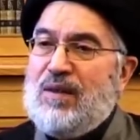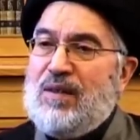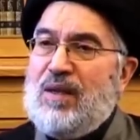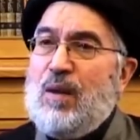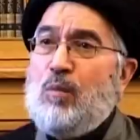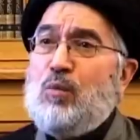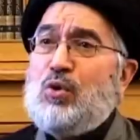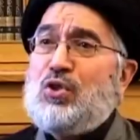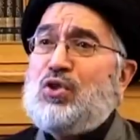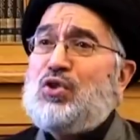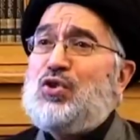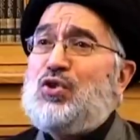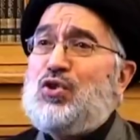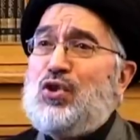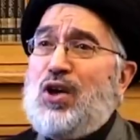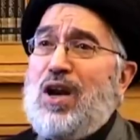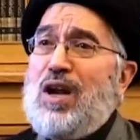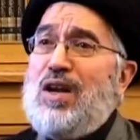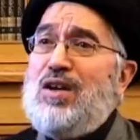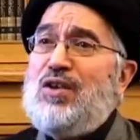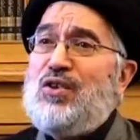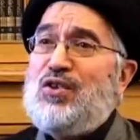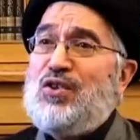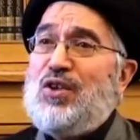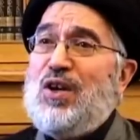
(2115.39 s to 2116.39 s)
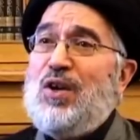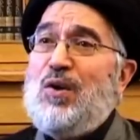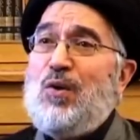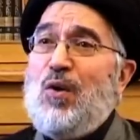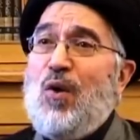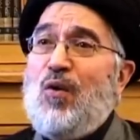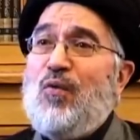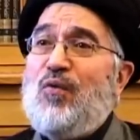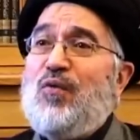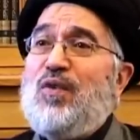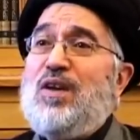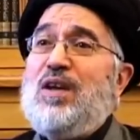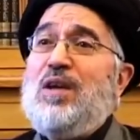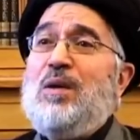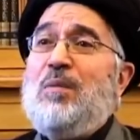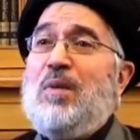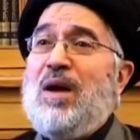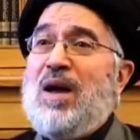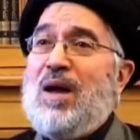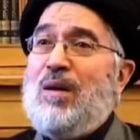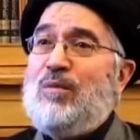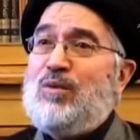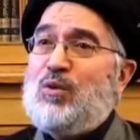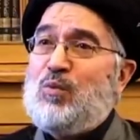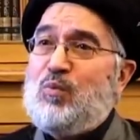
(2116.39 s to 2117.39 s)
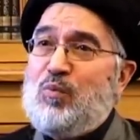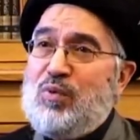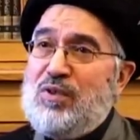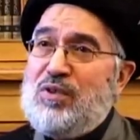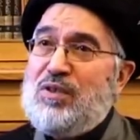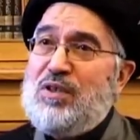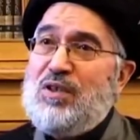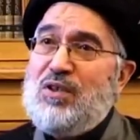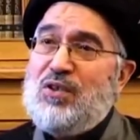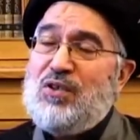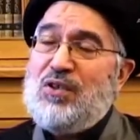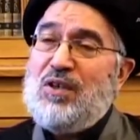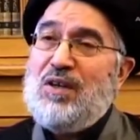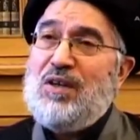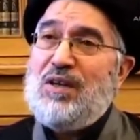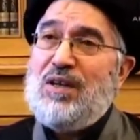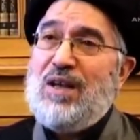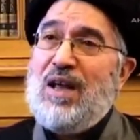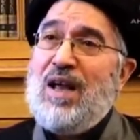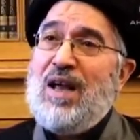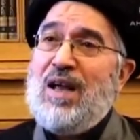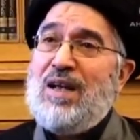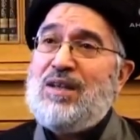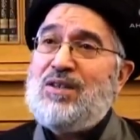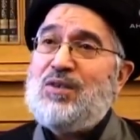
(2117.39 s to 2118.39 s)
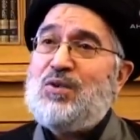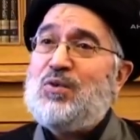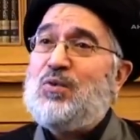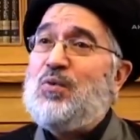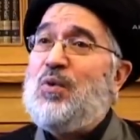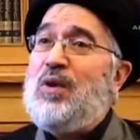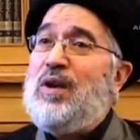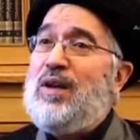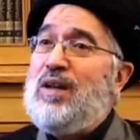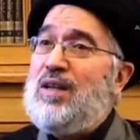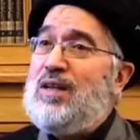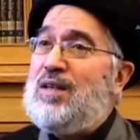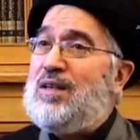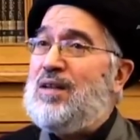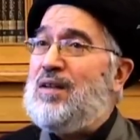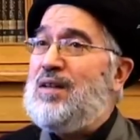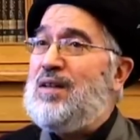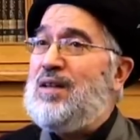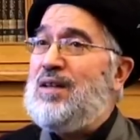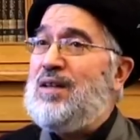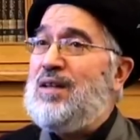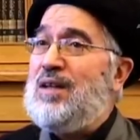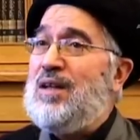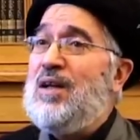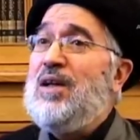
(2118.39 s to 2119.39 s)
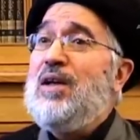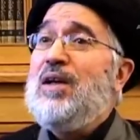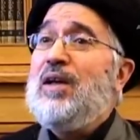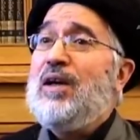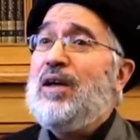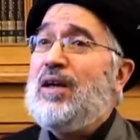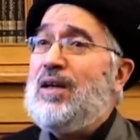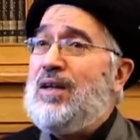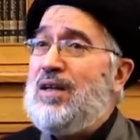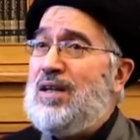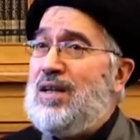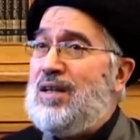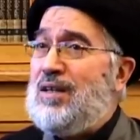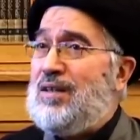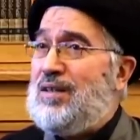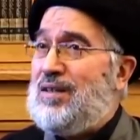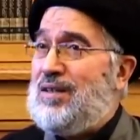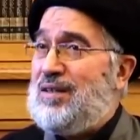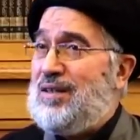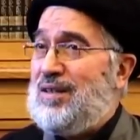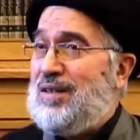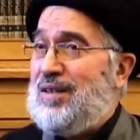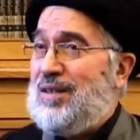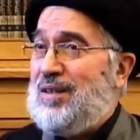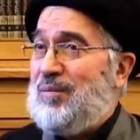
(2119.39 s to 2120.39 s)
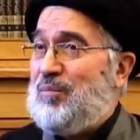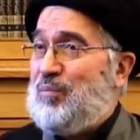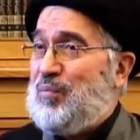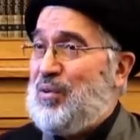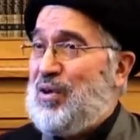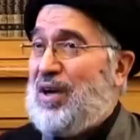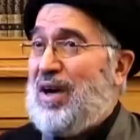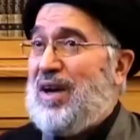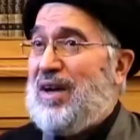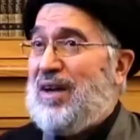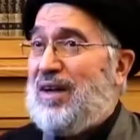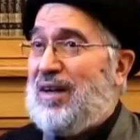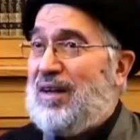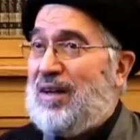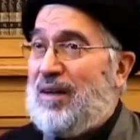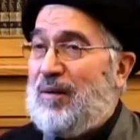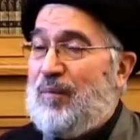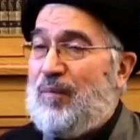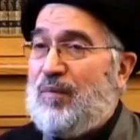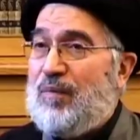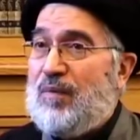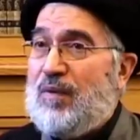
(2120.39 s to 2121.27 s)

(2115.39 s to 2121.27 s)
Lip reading: demonstration of Imam's position as to lead the Eid prayer,